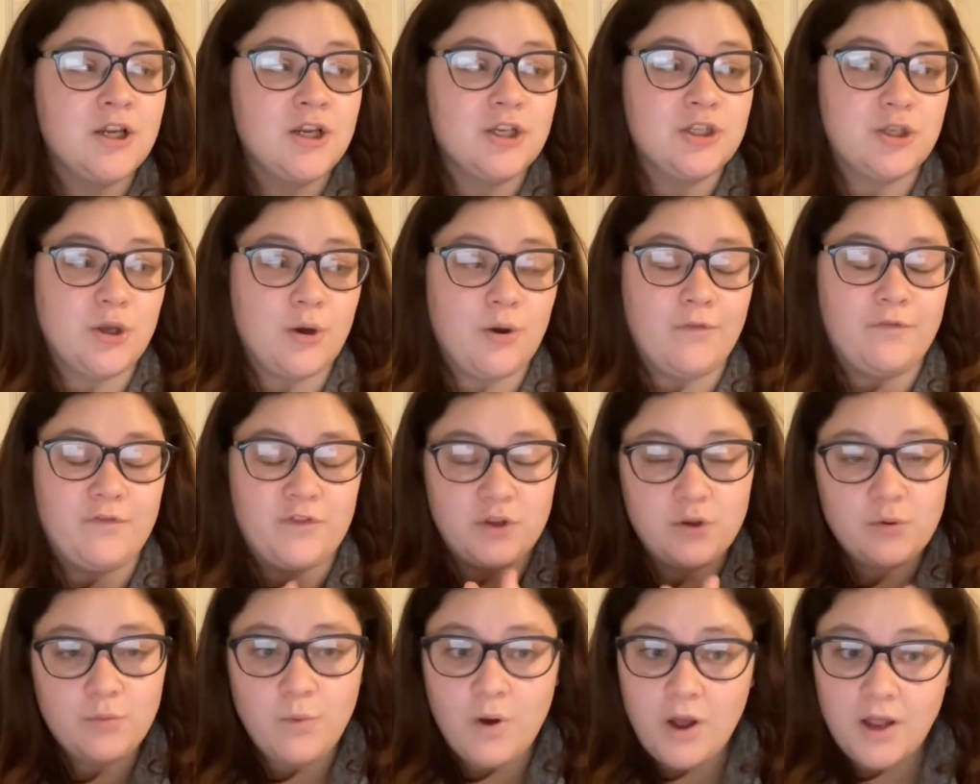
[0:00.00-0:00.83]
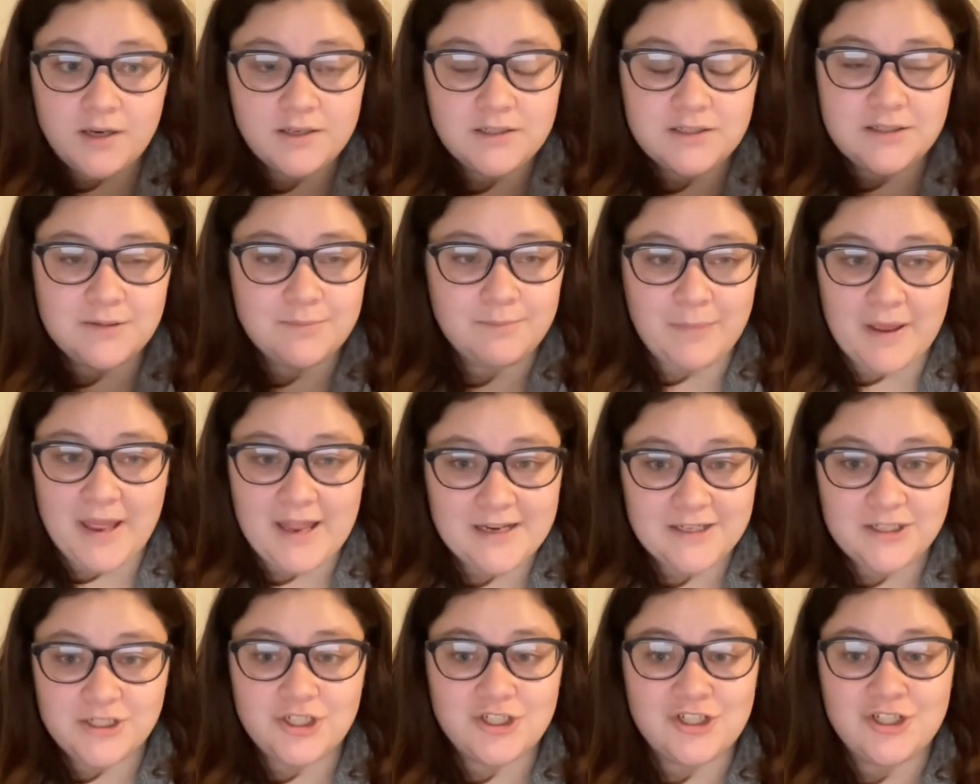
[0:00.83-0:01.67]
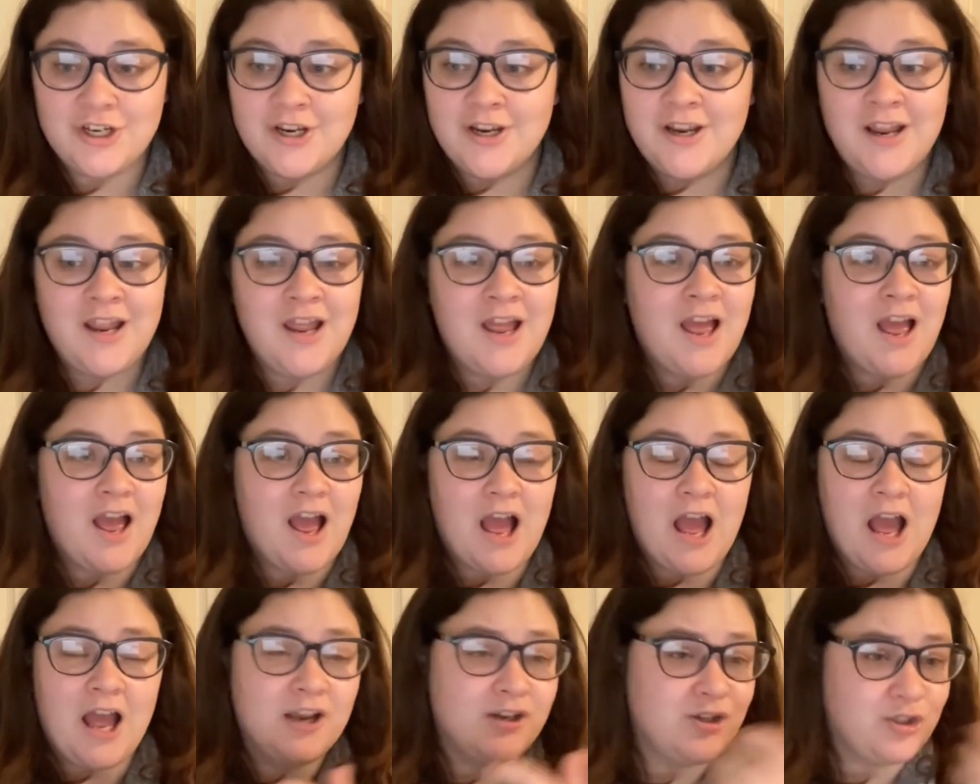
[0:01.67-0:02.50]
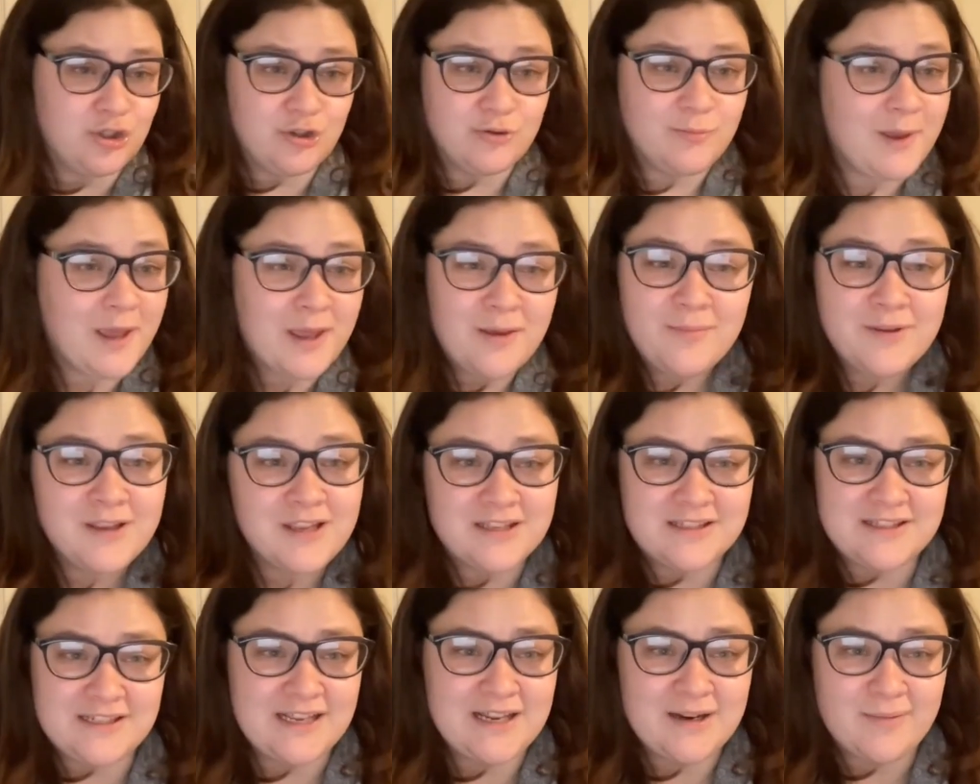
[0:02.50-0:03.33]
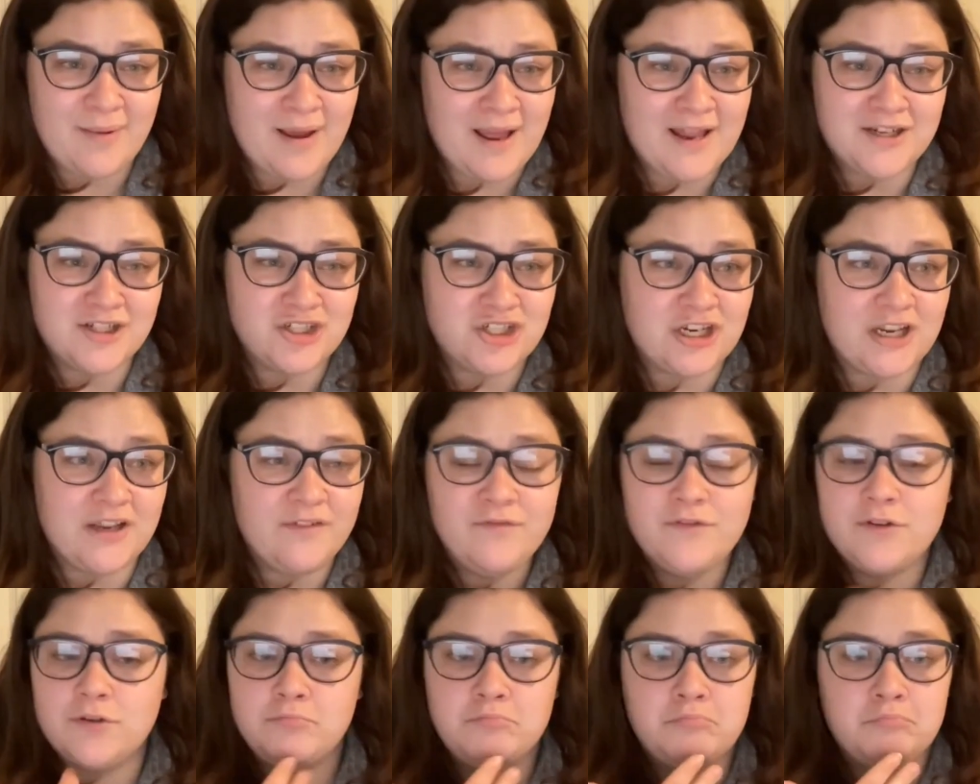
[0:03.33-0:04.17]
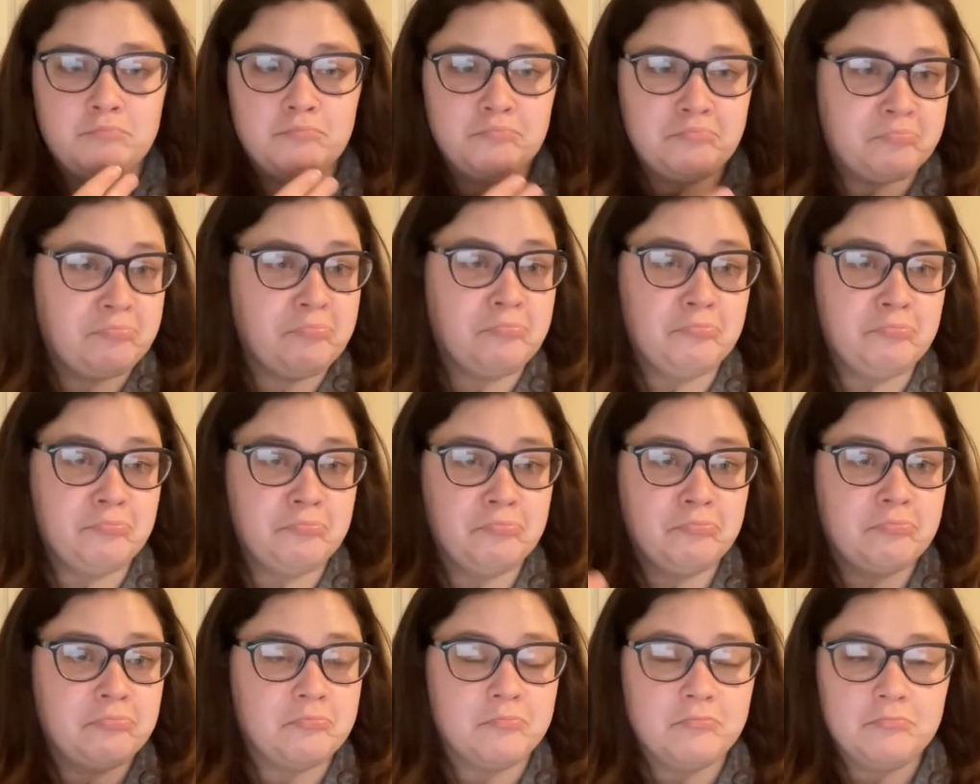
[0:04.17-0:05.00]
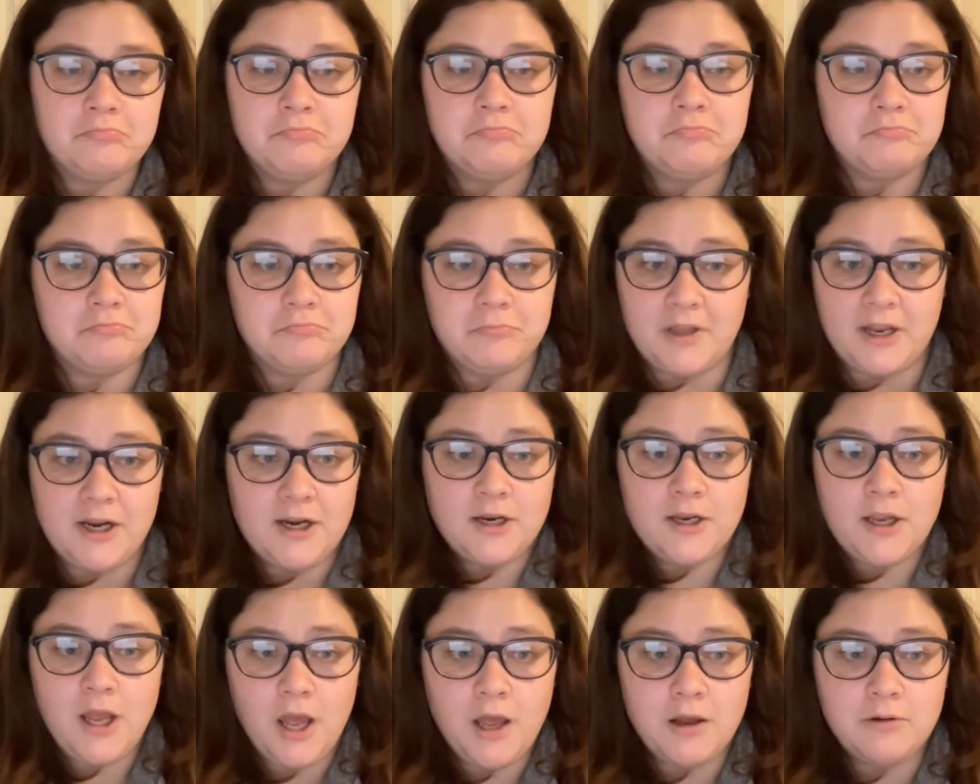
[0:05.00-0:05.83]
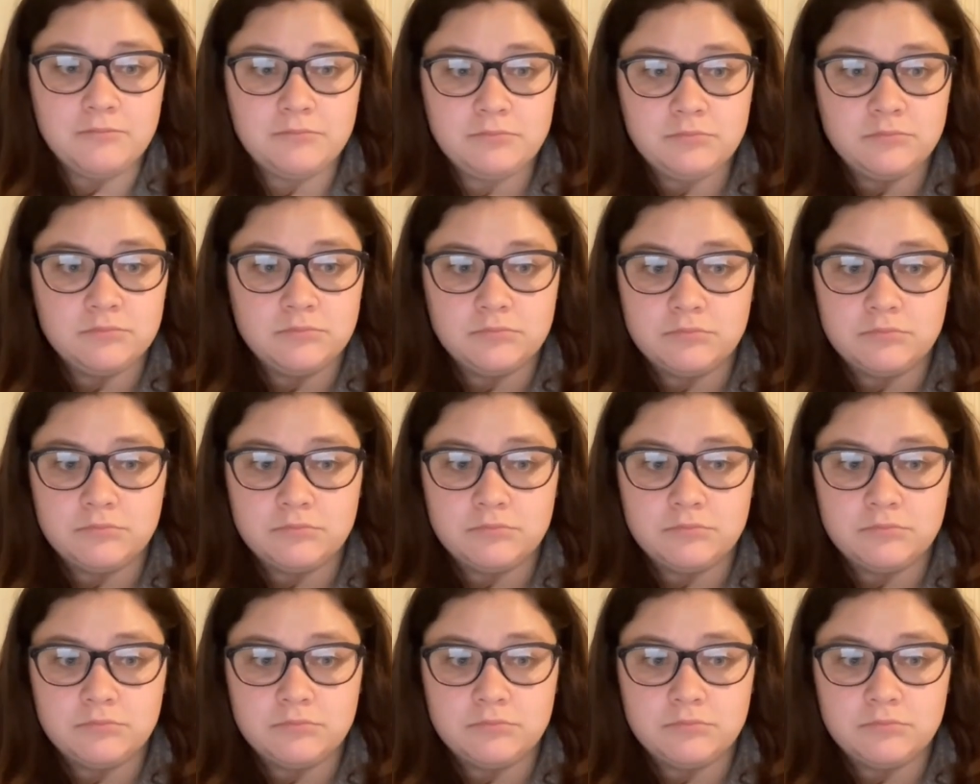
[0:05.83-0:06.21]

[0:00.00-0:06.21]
So if you want to bench uh, Dubé because he had a bad shift, there you go.